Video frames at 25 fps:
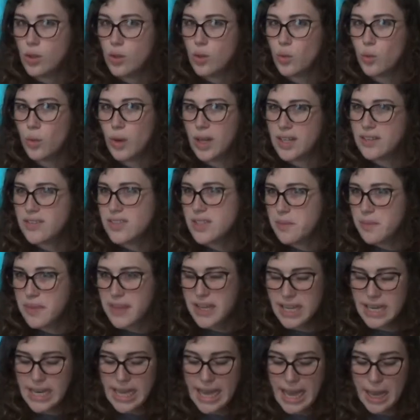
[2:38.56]
What if something
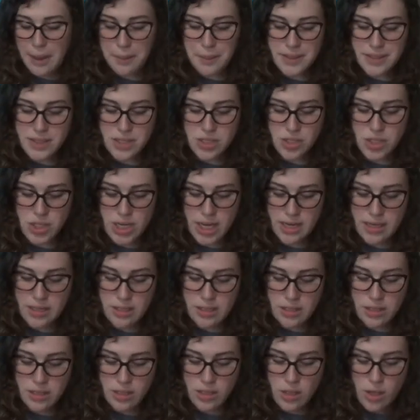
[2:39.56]
had happened to Jen?
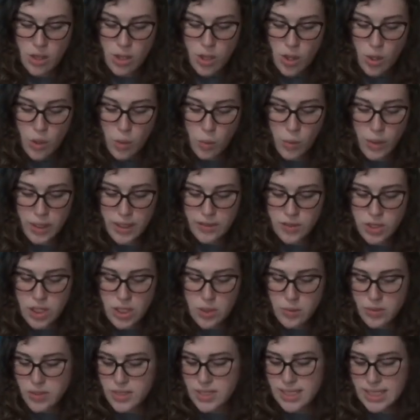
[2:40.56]
What if she
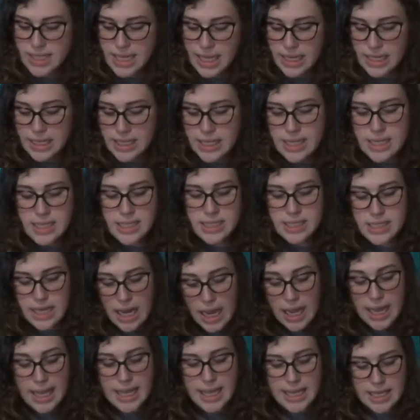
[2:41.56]
were sick,
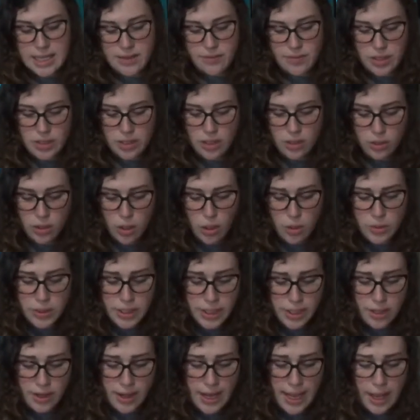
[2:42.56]
dying even, alone in
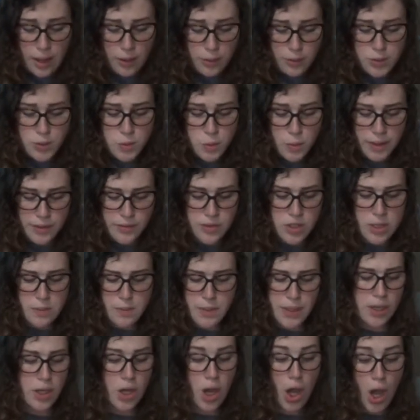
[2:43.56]
her house? What if she'd
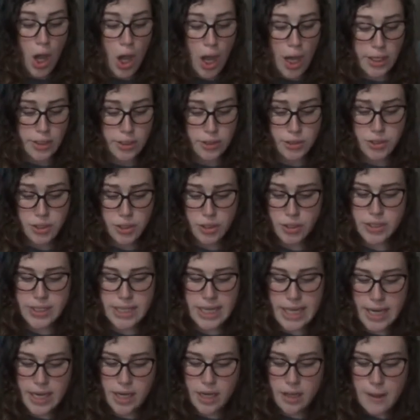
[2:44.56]
been caught or turned
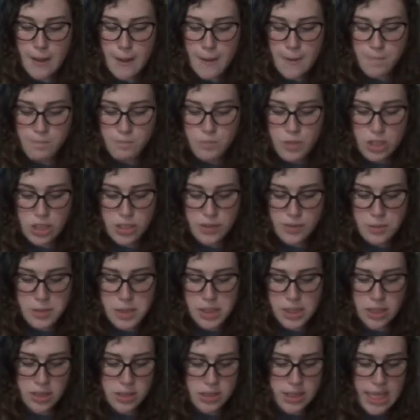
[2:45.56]
in? Just from the
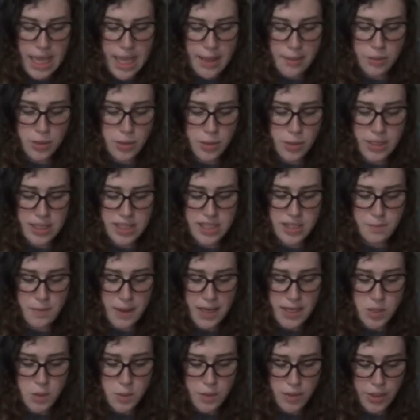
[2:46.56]
little time Luke had
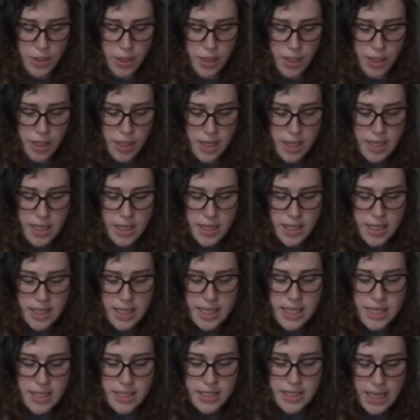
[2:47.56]
spent with her,
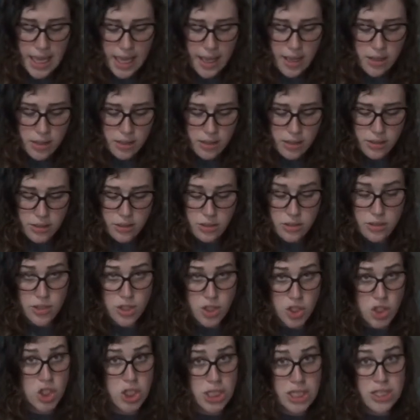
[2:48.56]
he could tell
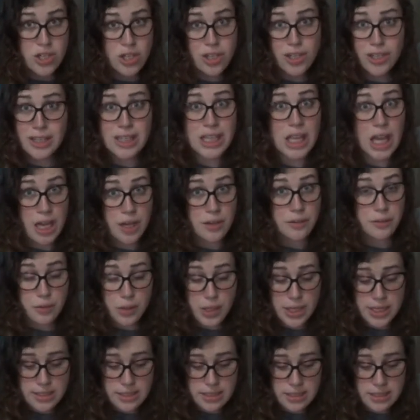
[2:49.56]
she took a lot of
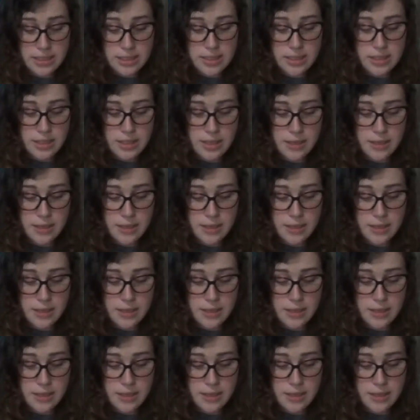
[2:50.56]
risks.